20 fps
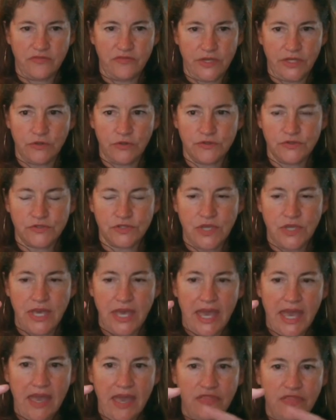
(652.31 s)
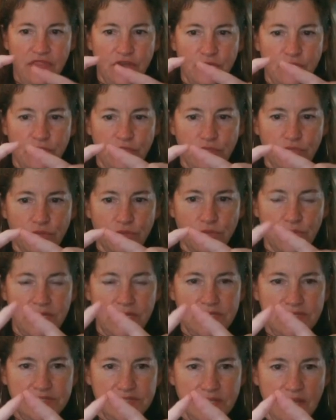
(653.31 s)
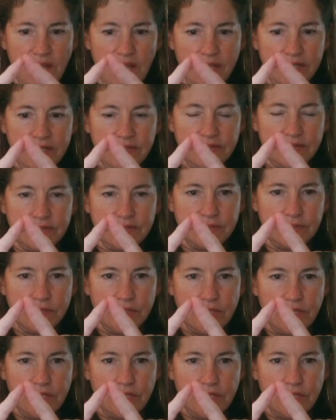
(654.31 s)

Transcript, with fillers: fingers. And they're three sided